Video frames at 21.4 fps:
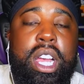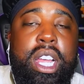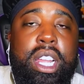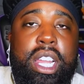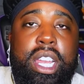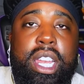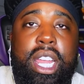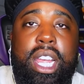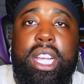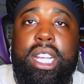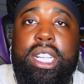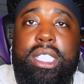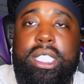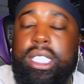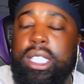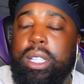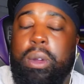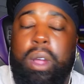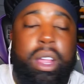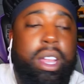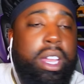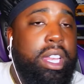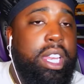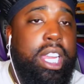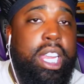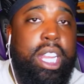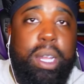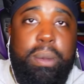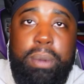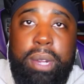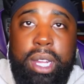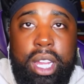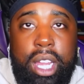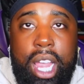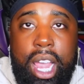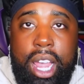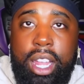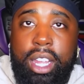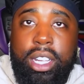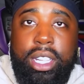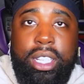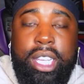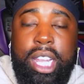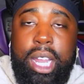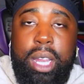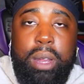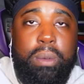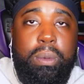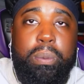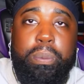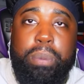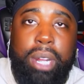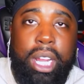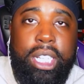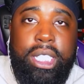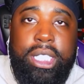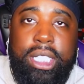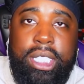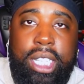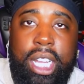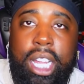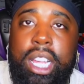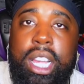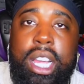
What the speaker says: The niggas need to be 10 places at